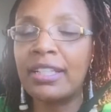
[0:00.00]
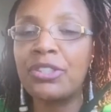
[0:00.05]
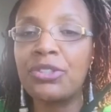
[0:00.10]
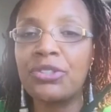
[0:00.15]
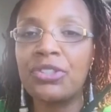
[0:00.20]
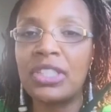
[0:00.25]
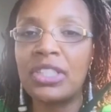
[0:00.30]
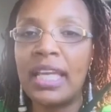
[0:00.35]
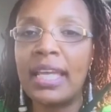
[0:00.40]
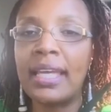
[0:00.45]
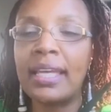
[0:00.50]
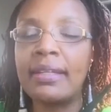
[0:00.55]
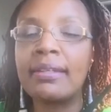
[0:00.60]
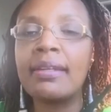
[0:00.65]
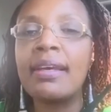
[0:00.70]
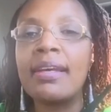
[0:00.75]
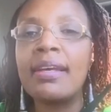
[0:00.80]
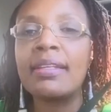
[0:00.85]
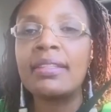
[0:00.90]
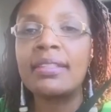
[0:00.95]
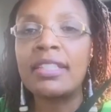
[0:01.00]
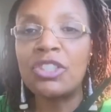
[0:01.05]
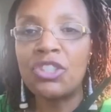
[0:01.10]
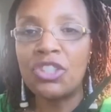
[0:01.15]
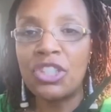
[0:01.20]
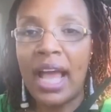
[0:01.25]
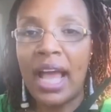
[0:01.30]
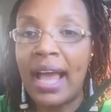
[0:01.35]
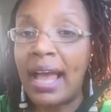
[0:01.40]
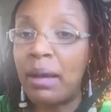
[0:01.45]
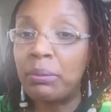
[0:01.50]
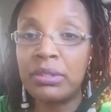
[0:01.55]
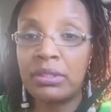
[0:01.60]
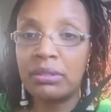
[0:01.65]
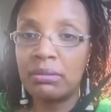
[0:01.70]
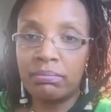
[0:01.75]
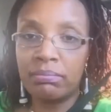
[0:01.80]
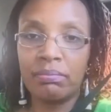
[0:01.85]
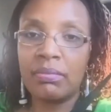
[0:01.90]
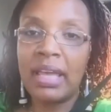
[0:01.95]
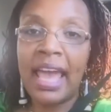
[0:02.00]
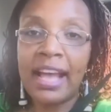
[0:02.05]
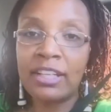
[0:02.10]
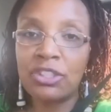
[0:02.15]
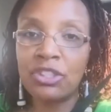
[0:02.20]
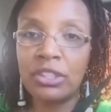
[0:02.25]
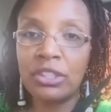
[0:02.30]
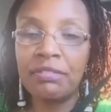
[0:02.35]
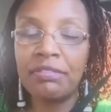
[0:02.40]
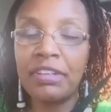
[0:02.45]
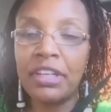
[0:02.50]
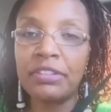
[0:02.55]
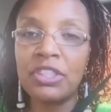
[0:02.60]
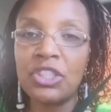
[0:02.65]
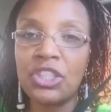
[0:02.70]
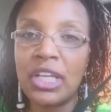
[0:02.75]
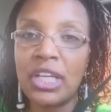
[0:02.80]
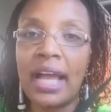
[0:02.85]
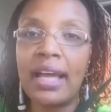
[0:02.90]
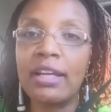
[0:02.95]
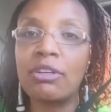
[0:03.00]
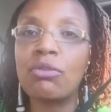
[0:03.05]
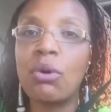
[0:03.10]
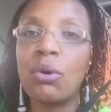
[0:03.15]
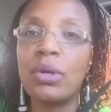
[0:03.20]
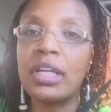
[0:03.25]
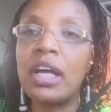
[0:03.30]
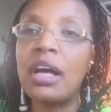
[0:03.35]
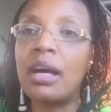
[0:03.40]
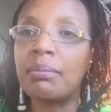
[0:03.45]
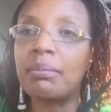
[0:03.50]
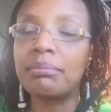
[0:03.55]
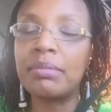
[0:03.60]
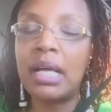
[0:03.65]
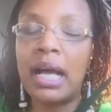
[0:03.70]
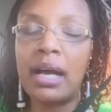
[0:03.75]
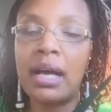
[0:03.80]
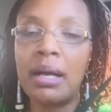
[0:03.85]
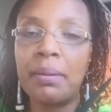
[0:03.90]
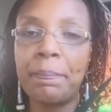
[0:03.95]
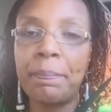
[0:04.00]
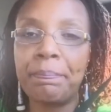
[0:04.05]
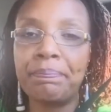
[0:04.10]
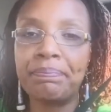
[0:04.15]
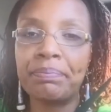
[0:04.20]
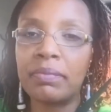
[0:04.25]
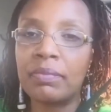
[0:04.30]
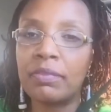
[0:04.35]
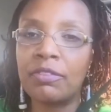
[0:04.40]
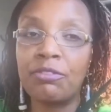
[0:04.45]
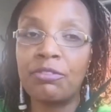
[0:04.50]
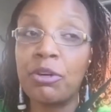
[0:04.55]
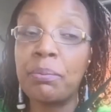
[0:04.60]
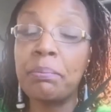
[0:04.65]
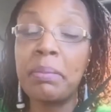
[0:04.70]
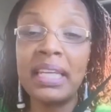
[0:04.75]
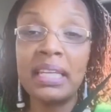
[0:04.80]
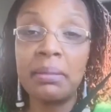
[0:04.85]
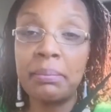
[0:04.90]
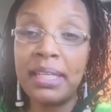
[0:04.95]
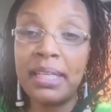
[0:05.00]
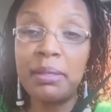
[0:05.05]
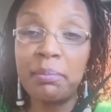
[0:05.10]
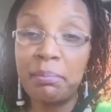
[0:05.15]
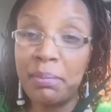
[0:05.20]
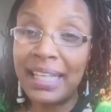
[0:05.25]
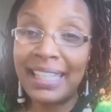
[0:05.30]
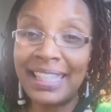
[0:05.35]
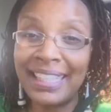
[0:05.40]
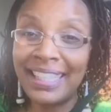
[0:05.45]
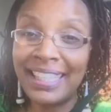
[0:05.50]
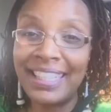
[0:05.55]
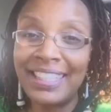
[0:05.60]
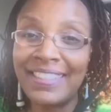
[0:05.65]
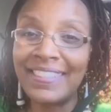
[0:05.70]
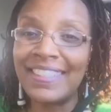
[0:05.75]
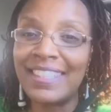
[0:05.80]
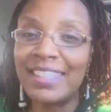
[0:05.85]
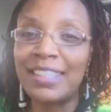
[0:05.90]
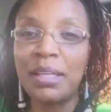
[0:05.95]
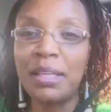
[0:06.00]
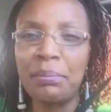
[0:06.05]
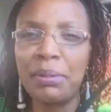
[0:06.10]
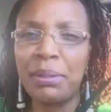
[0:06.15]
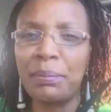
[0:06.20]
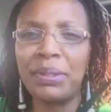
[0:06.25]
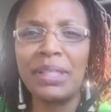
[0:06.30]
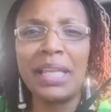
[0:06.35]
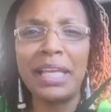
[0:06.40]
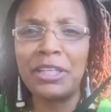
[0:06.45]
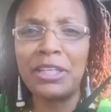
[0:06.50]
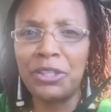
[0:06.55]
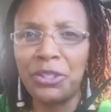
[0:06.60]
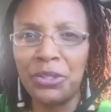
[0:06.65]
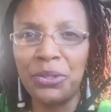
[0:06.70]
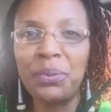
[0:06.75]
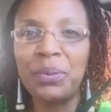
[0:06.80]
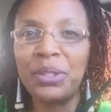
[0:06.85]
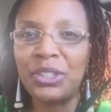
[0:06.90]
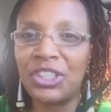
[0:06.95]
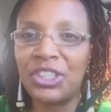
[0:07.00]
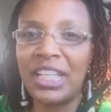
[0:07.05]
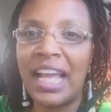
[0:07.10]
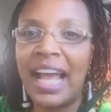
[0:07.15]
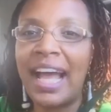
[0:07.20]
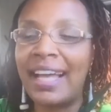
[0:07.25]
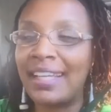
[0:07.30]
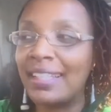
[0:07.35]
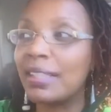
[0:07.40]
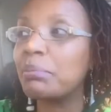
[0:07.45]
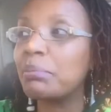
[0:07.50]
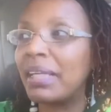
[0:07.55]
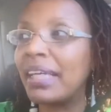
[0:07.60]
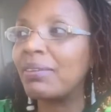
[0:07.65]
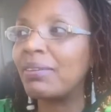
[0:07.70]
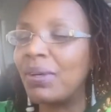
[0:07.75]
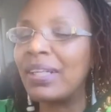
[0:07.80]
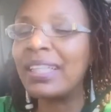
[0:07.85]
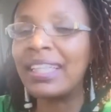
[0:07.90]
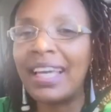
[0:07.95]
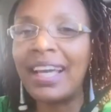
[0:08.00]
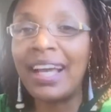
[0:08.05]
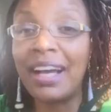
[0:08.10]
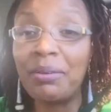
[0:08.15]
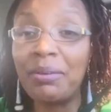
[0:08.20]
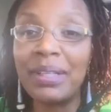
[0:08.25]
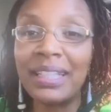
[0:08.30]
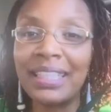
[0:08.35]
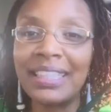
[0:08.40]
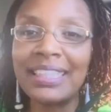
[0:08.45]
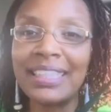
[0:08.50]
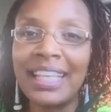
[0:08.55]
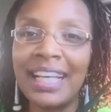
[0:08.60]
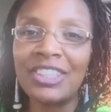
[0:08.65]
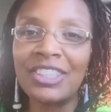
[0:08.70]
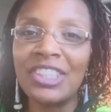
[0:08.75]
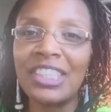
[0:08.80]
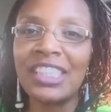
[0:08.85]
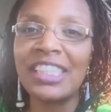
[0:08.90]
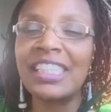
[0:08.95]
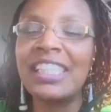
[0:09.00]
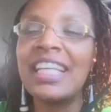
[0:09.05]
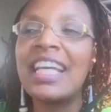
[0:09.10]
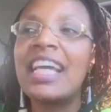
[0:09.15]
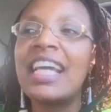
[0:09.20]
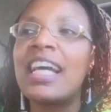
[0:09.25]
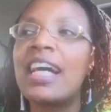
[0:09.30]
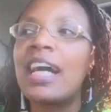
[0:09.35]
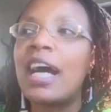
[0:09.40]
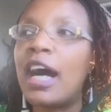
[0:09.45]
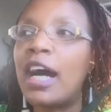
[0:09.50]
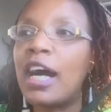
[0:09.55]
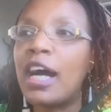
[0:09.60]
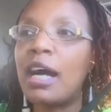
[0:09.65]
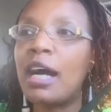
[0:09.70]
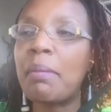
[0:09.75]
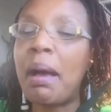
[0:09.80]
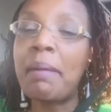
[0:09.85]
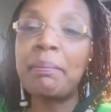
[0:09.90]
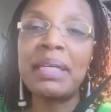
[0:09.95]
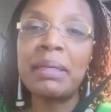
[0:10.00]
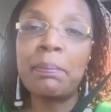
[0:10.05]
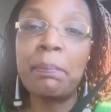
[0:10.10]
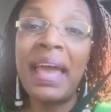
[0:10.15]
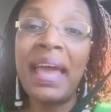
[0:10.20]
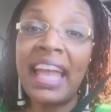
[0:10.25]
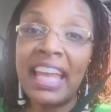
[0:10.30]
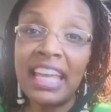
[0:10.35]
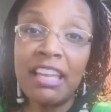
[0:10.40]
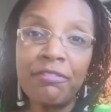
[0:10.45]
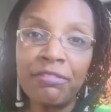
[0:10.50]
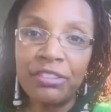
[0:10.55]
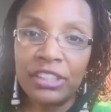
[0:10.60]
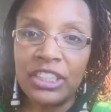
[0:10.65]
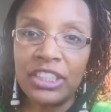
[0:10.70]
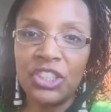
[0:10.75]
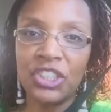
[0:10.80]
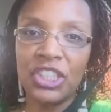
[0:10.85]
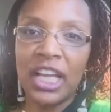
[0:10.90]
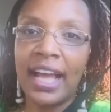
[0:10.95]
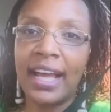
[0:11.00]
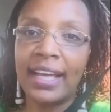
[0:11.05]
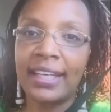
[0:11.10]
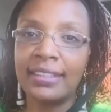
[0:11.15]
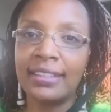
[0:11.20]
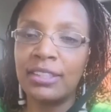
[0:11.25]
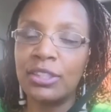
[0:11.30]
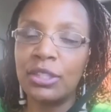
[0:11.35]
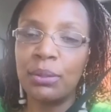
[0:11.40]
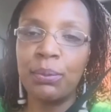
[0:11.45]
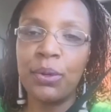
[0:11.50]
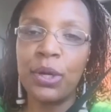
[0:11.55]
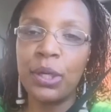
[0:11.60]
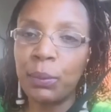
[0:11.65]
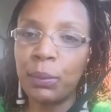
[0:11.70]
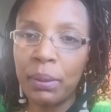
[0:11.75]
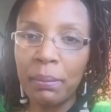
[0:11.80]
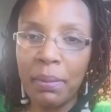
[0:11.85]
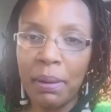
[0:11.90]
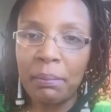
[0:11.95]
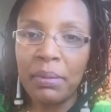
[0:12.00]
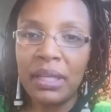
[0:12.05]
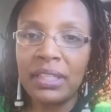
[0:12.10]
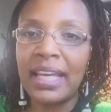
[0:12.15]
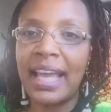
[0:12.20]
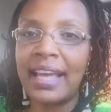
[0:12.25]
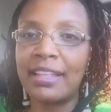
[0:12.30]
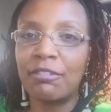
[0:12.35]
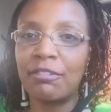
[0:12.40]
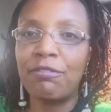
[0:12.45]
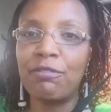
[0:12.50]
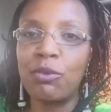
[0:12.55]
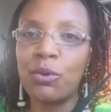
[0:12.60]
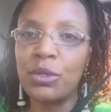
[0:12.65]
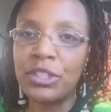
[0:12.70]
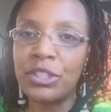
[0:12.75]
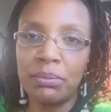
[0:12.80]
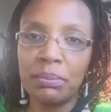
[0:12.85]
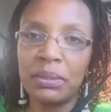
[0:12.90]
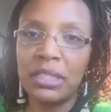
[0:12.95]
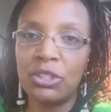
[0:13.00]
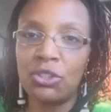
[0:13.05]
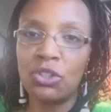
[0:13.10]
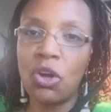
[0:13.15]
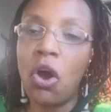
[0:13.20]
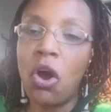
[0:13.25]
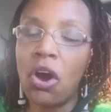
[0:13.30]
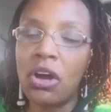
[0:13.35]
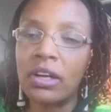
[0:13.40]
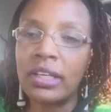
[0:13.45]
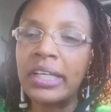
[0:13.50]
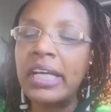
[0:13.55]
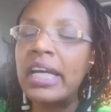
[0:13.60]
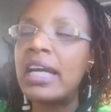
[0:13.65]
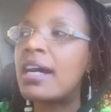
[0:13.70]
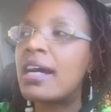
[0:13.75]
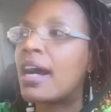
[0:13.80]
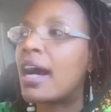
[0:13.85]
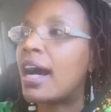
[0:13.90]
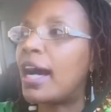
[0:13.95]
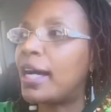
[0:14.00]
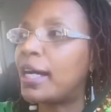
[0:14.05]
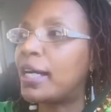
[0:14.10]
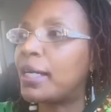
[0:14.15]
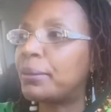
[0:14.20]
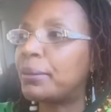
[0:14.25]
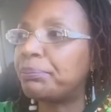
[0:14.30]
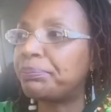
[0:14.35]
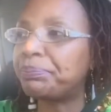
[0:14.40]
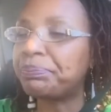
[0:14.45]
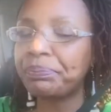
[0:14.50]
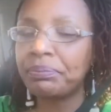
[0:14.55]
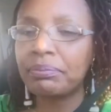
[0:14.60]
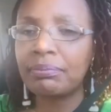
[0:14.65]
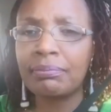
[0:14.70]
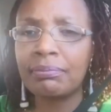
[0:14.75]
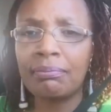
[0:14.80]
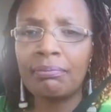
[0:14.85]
i understand the shy i was actually very shy growing up um, for many many many years and some people are like you were shy and i'm like well yeah i was actually um, i mean painfully shy to the point where my mother had to force me to talk um,